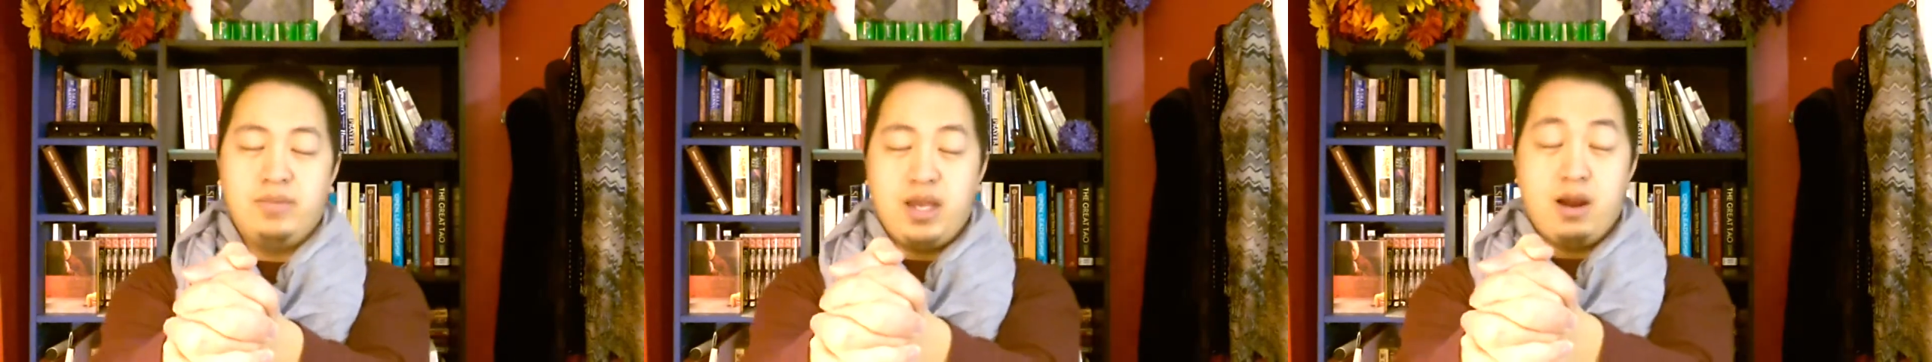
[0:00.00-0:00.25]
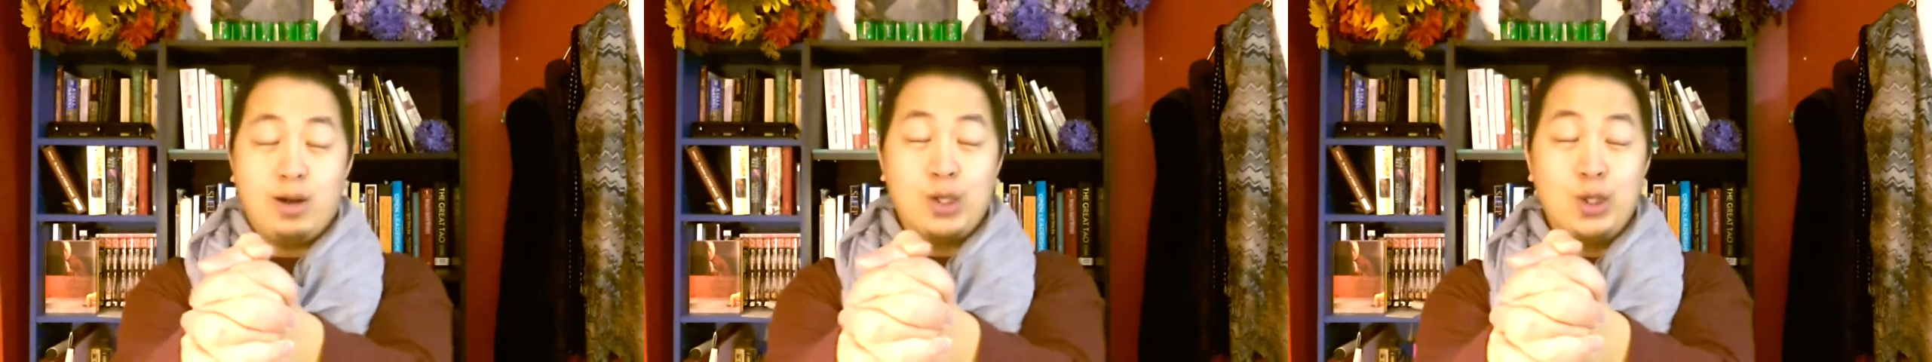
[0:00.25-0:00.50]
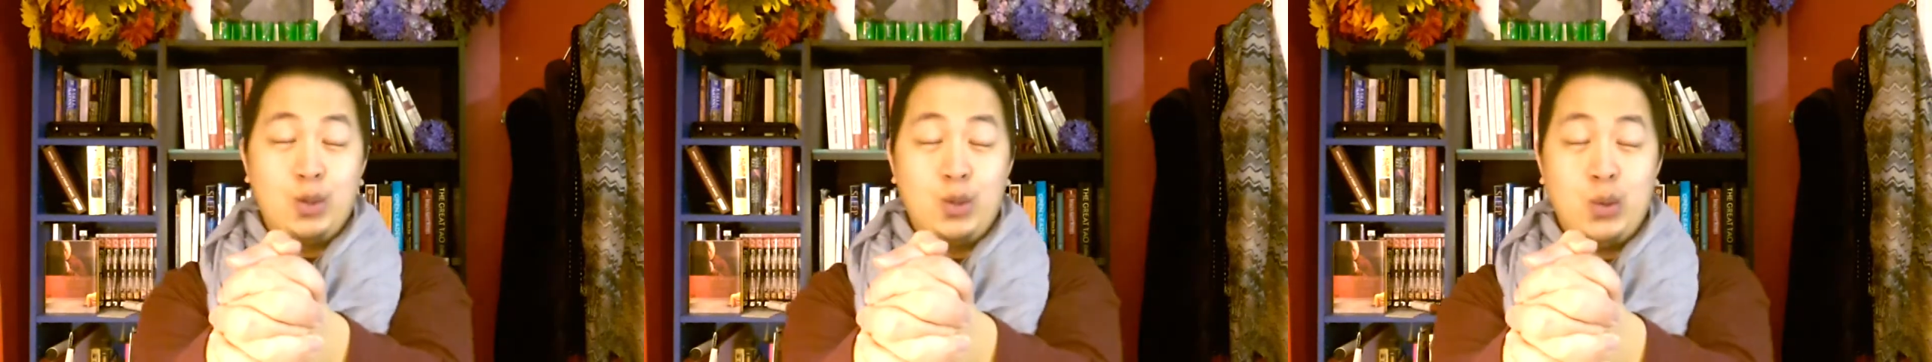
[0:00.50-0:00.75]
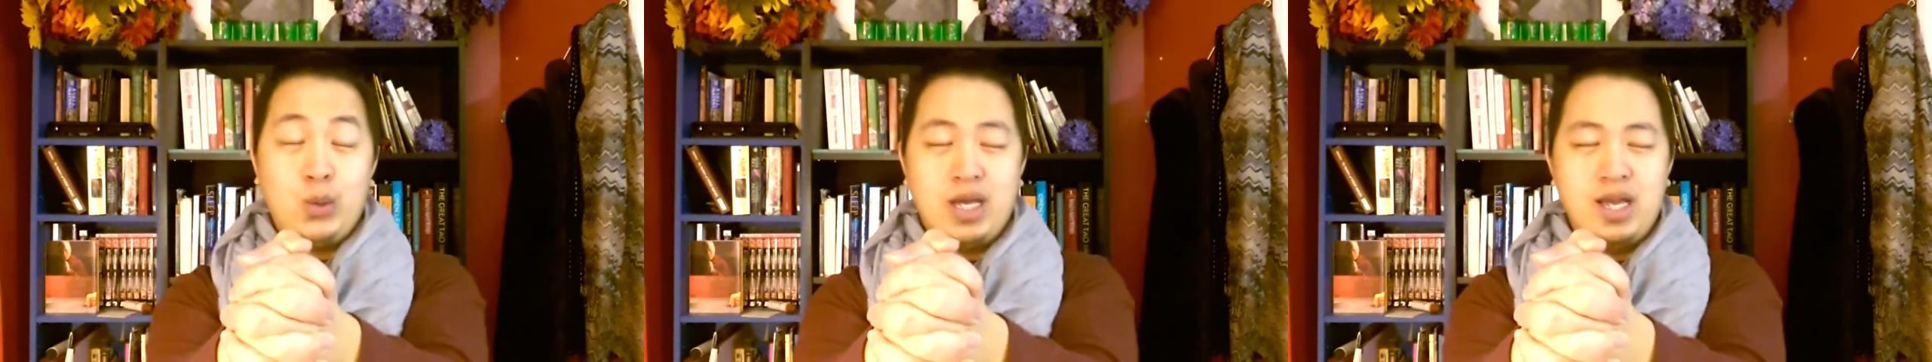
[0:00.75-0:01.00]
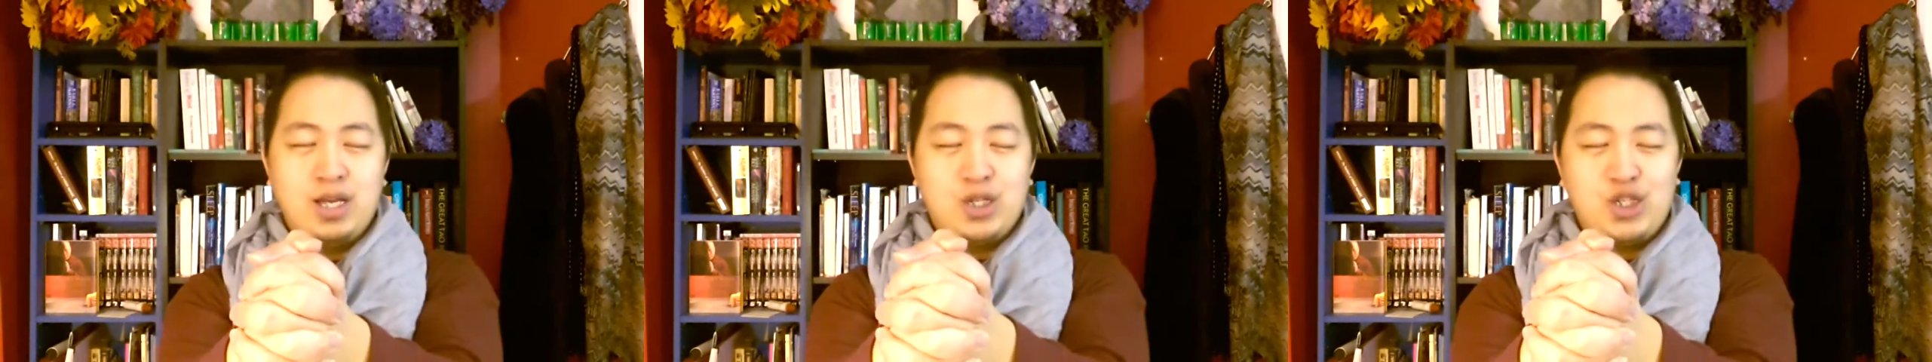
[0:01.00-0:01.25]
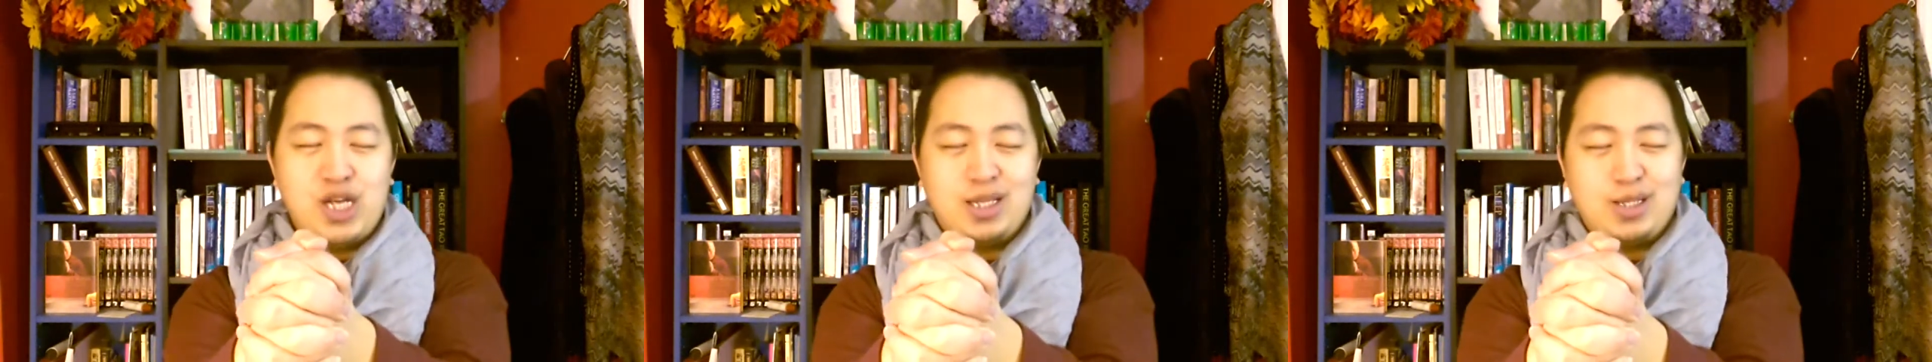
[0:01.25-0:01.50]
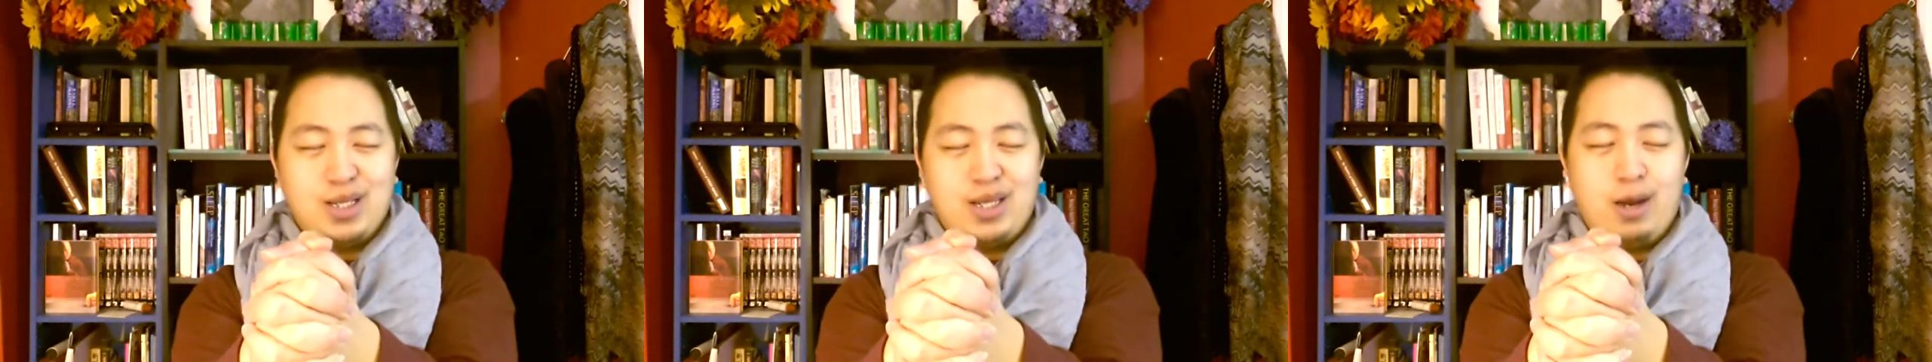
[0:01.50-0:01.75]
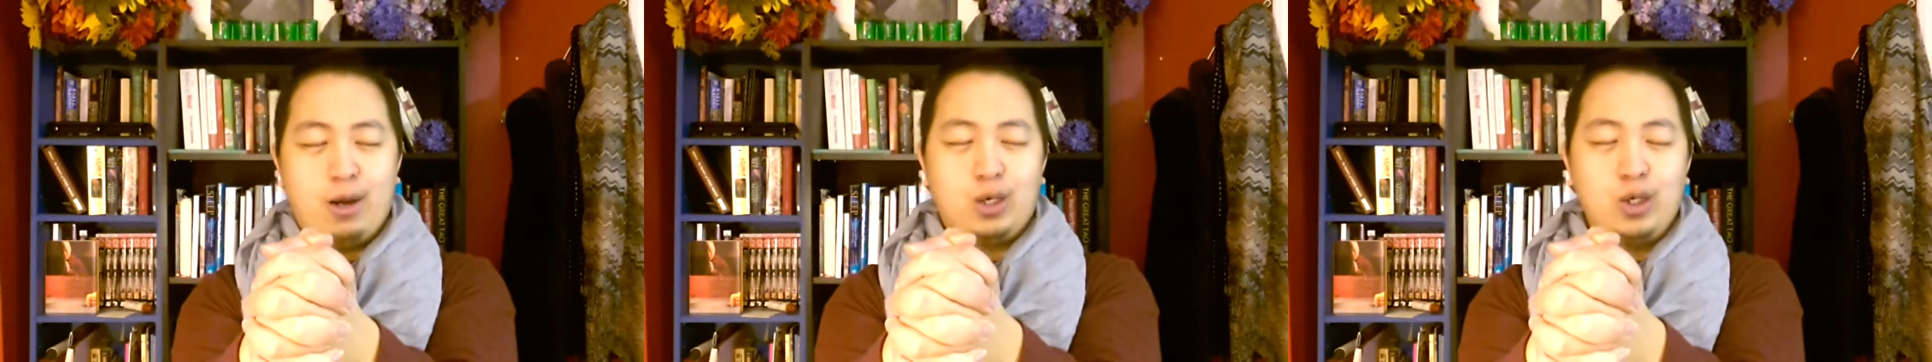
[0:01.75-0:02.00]
They are glued shut.
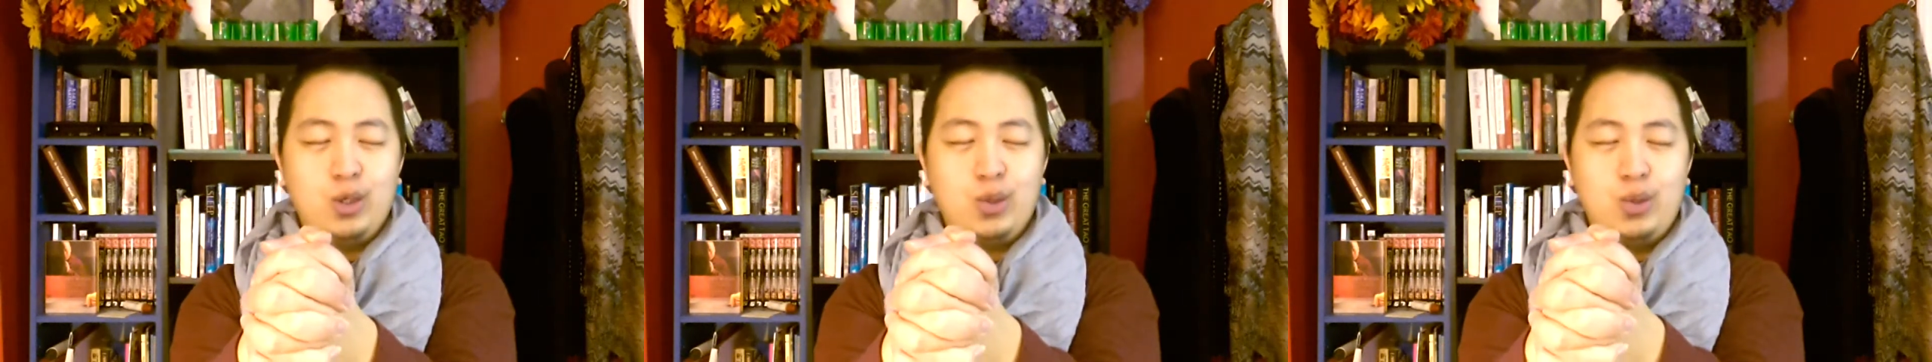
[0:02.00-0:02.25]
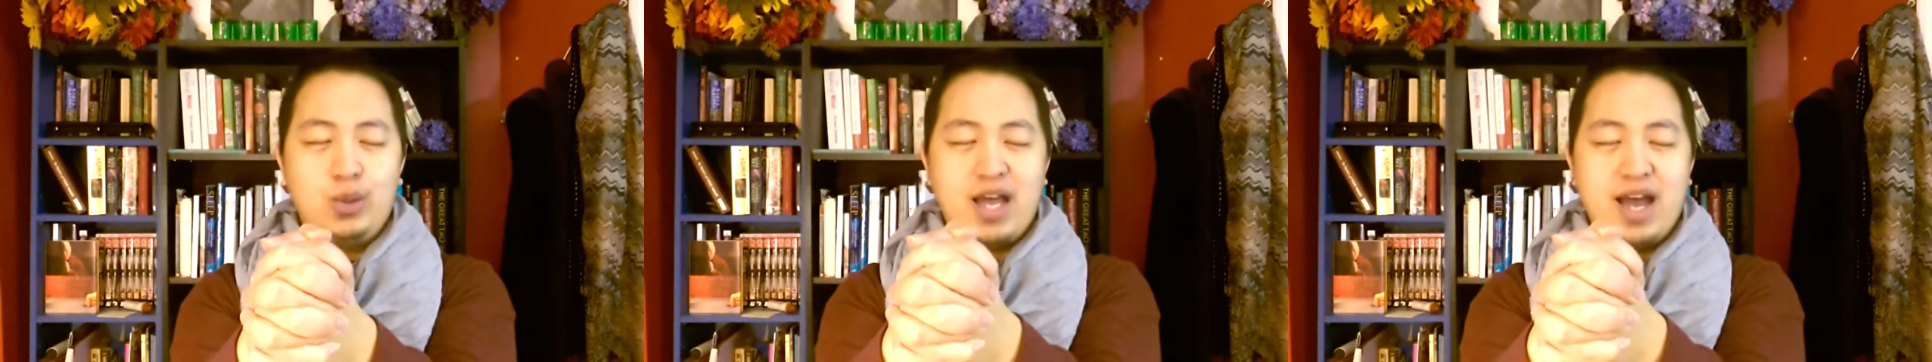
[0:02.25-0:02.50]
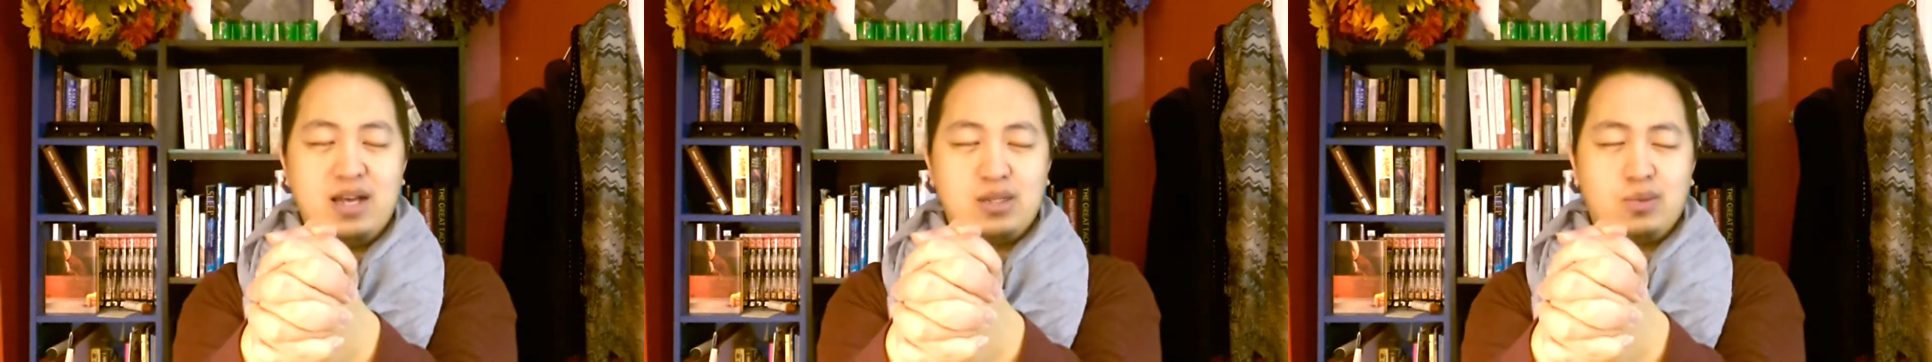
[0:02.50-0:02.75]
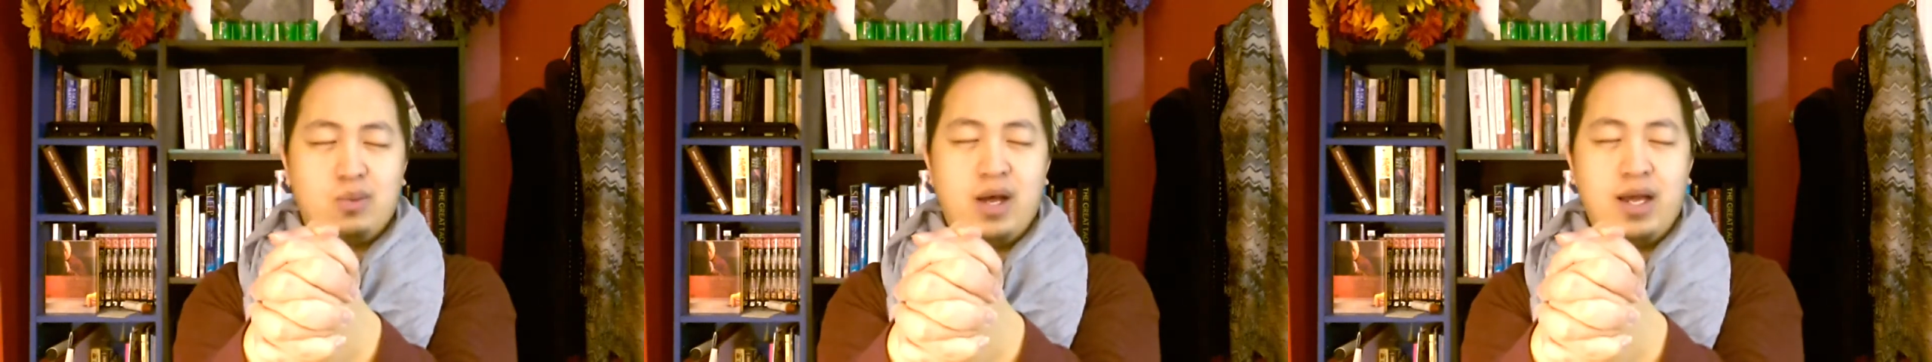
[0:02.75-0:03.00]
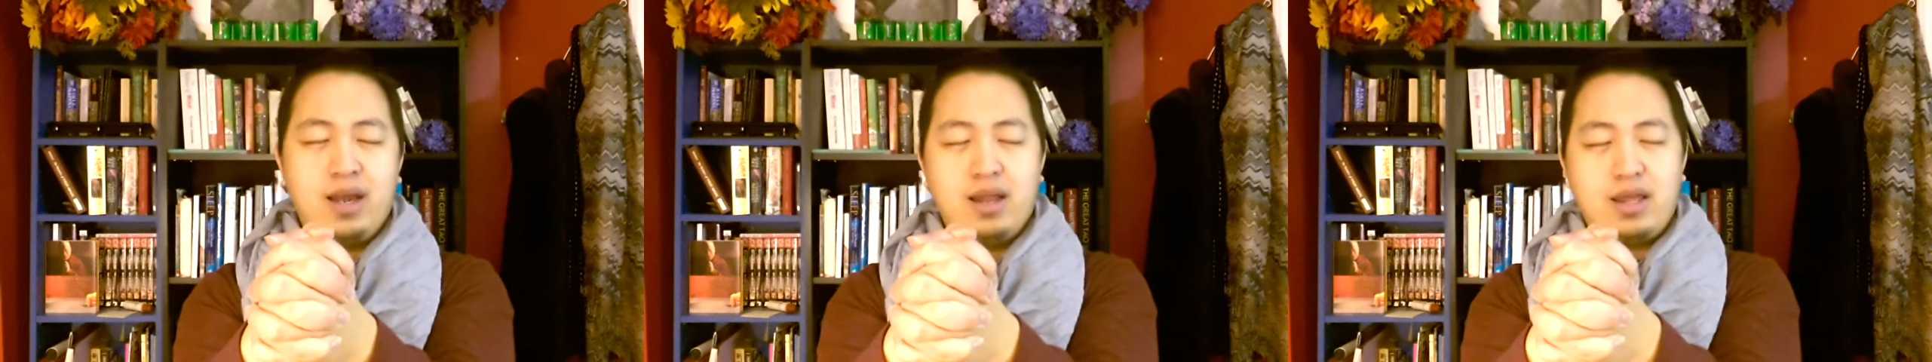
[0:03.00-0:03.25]
They are glued as one.